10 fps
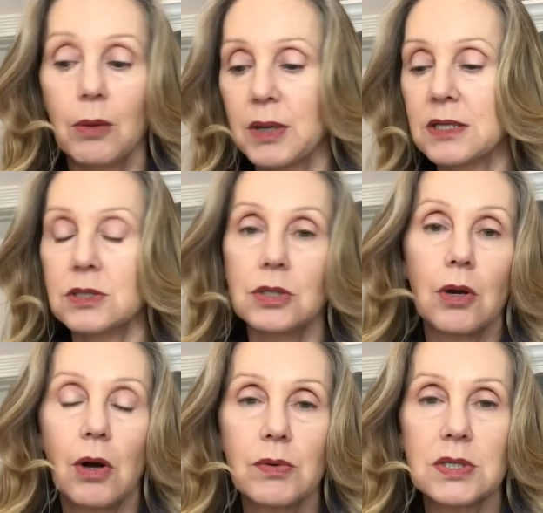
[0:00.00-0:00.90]
because you
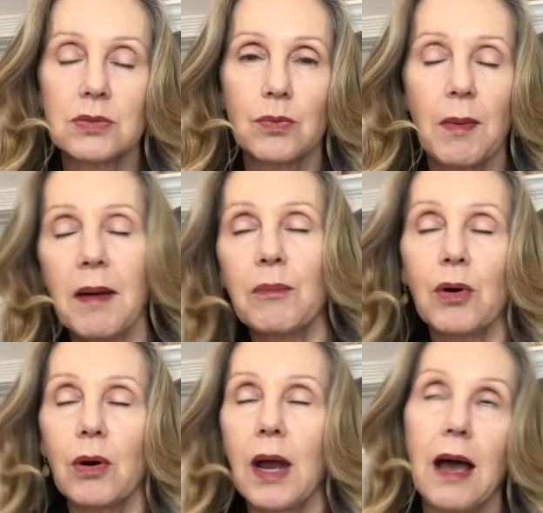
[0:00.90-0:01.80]
don't always
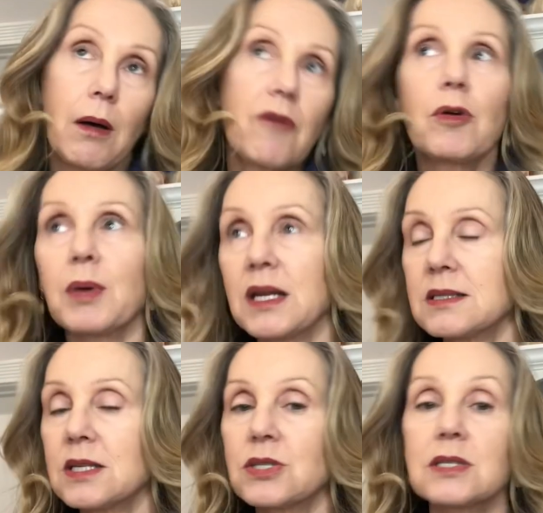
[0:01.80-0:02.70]
remember how everybody
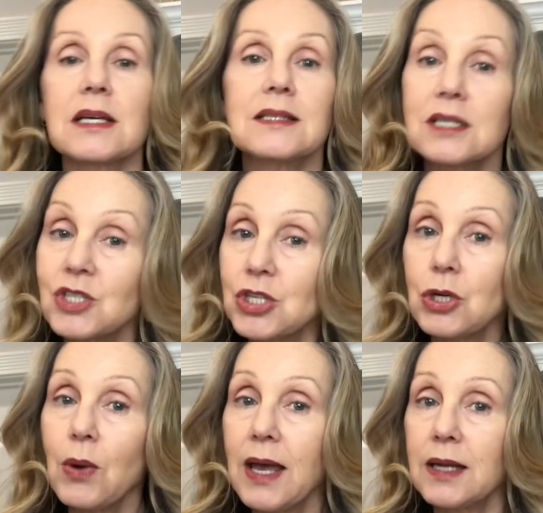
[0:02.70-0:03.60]
stitches. I stitch
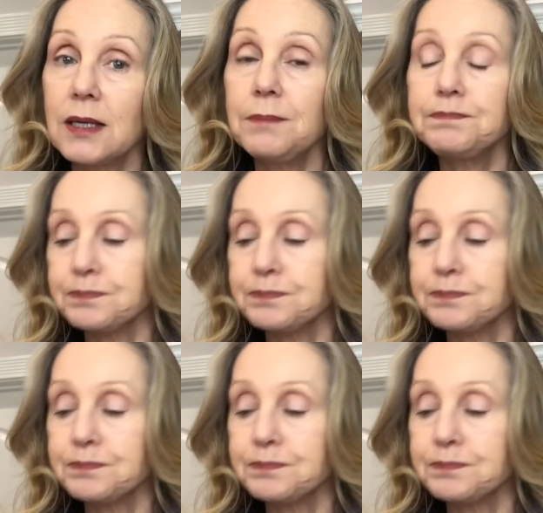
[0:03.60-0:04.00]
two-handed.